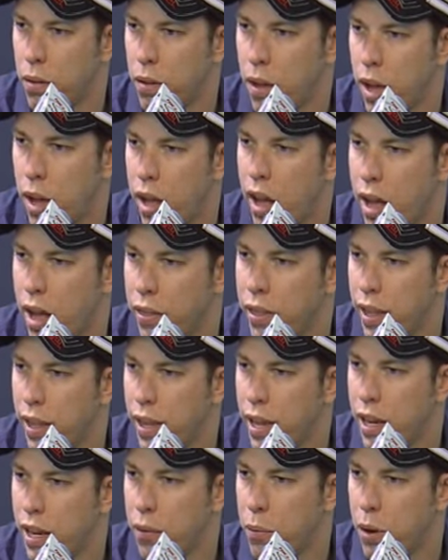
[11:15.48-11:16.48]
I
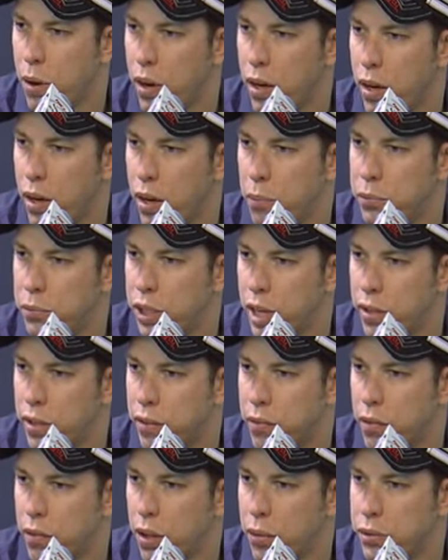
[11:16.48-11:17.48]
think anyone in an
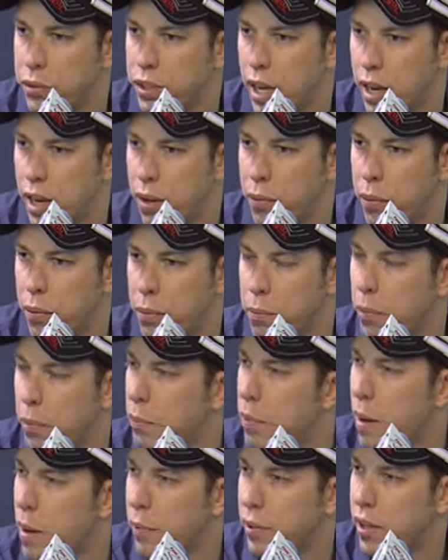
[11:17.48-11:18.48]
objective close setting
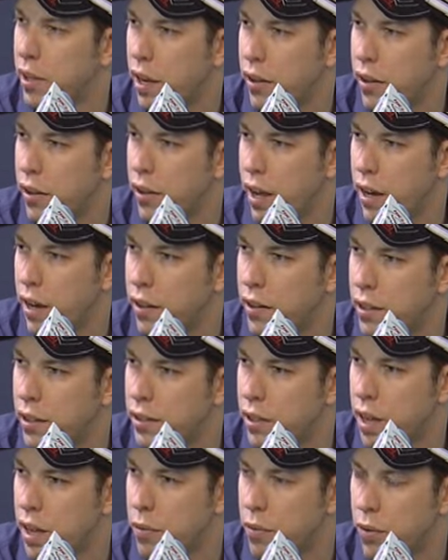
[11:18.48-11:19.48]
would probably tell you that at
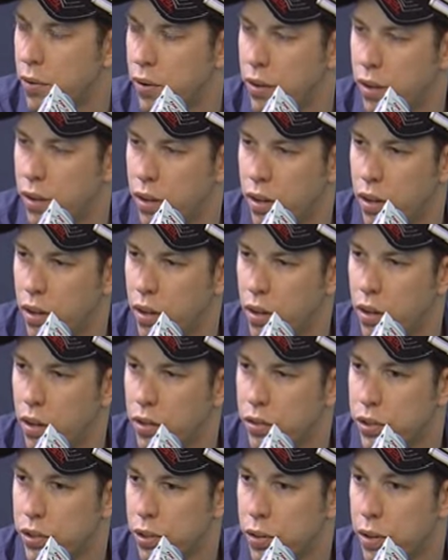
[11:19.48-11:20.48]
this level, and
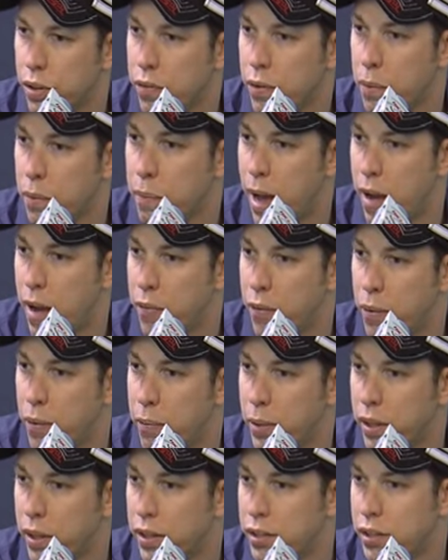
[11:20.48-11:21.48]
certainly feel bad for
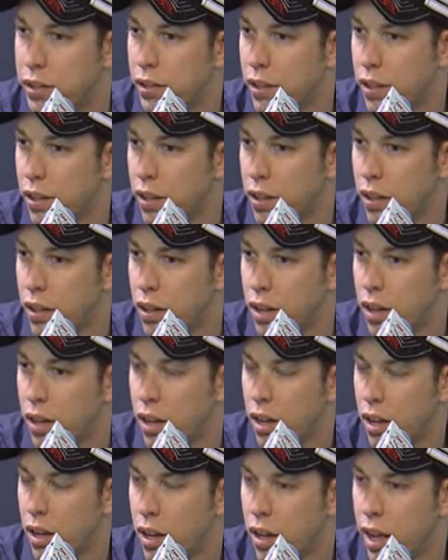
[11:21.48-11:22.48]
him because
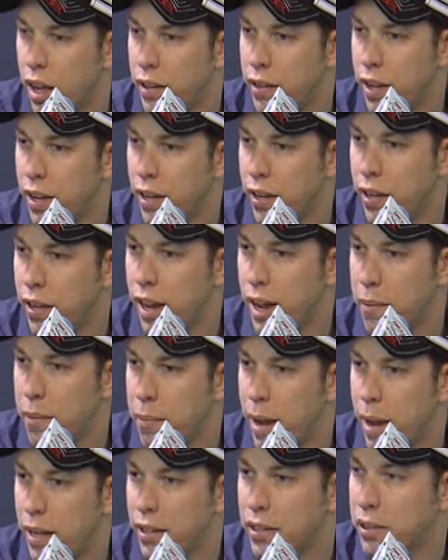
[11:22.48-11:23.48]
at the end of the day,
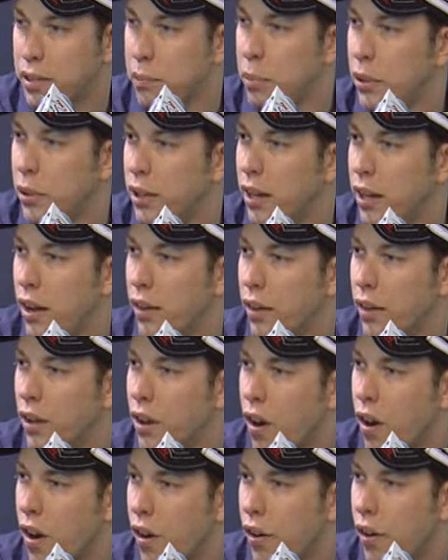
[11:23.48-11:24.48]
Matt doesn't put together the
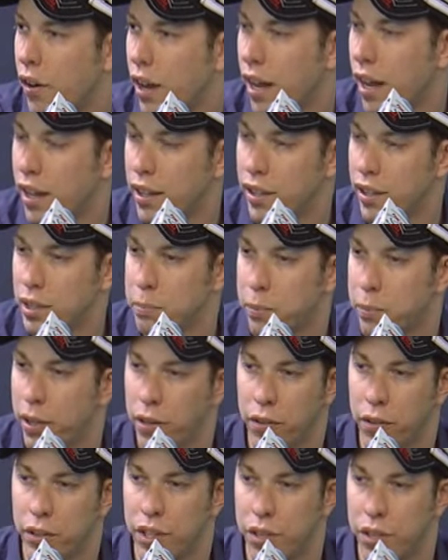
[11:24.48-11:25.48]
car, and heck, in this
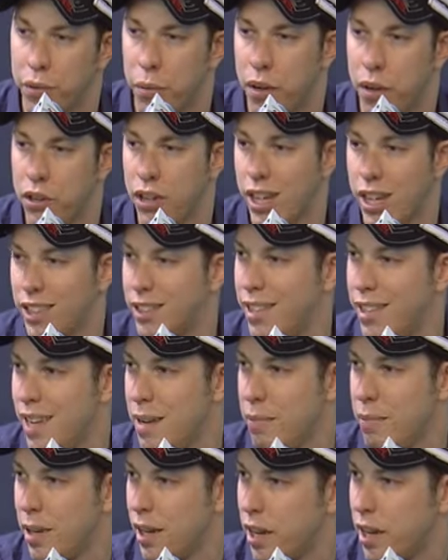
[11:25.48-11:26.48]
particular situation, his
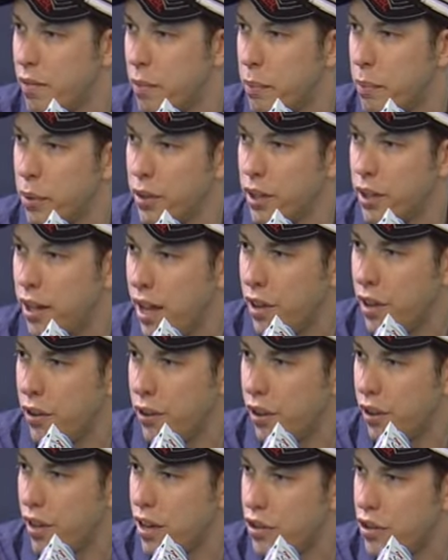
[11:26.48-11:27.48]
team didn't even put
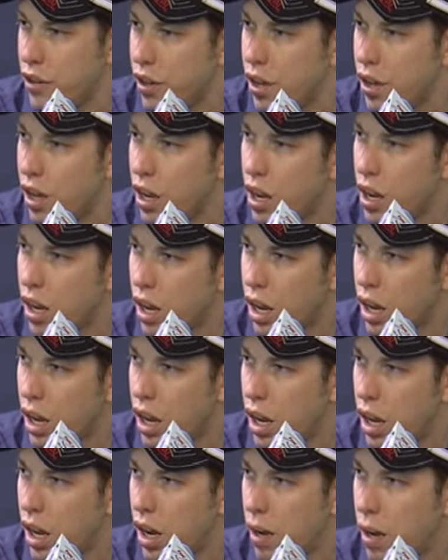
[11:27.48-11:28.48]
together the engine.
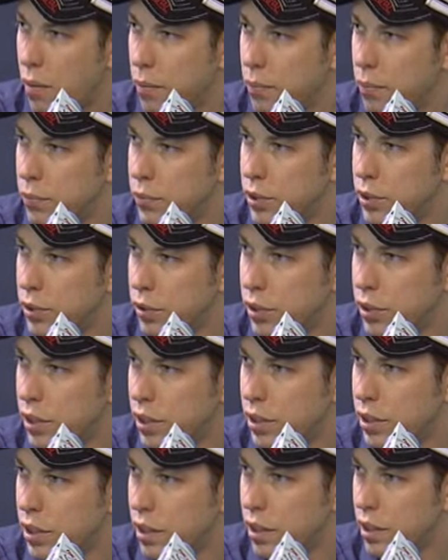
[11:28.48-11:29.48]
So
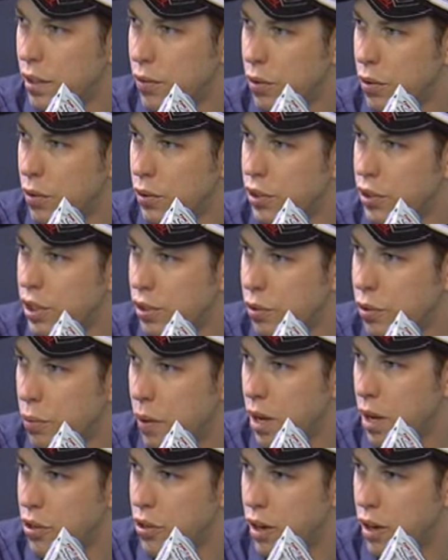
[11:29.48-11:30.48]
it's a difficult
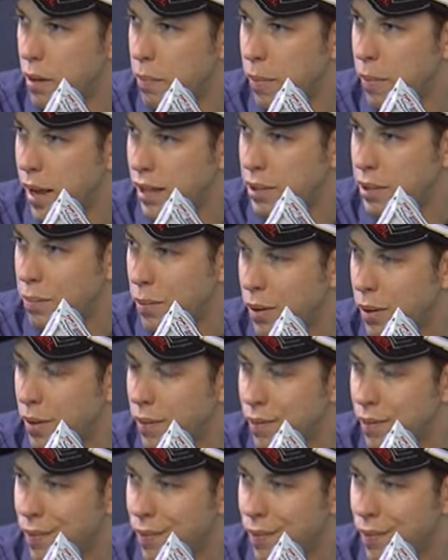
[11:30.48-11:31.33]
situation at best, but